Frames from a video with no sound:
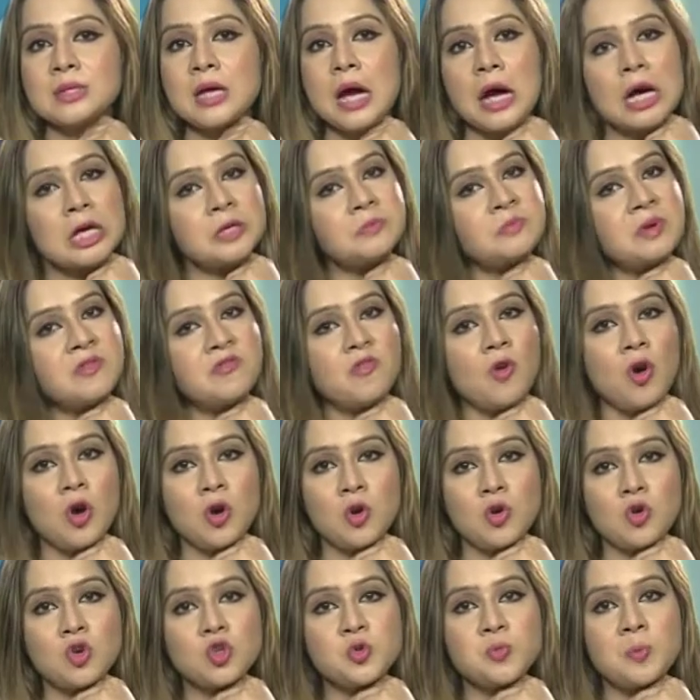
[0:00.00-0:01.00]
can't be
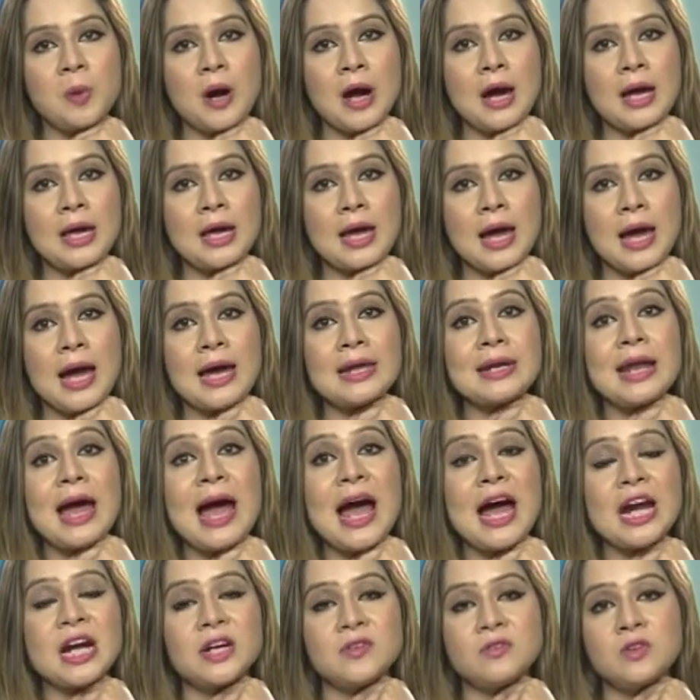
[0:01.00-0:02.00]
followed by an
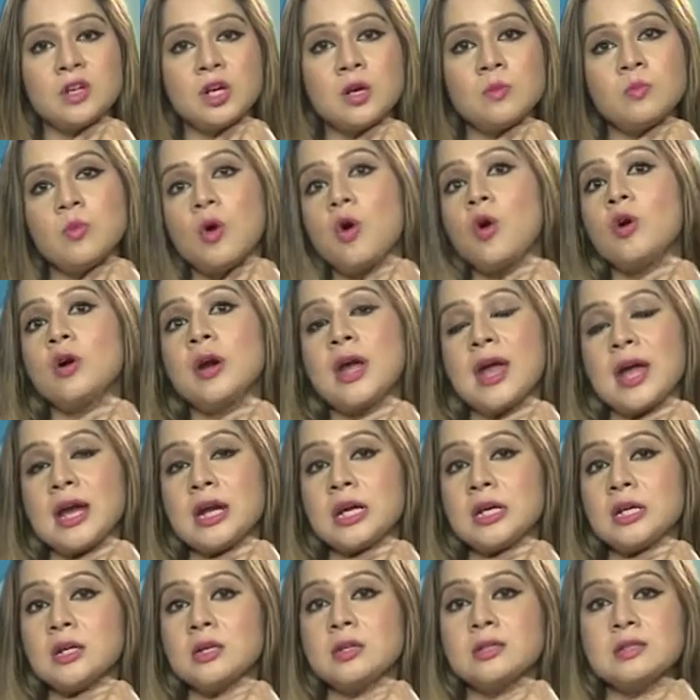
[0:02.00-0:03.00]
adverb or
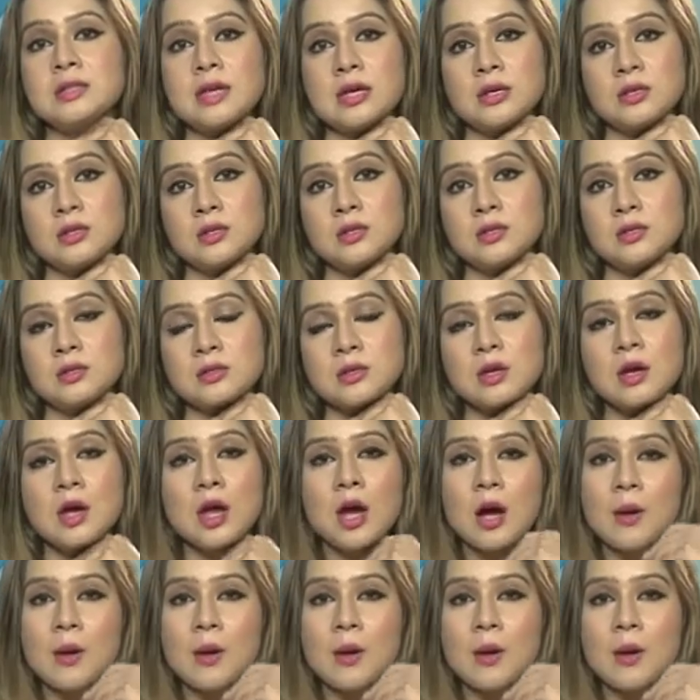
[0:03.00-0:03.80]
end a sentence,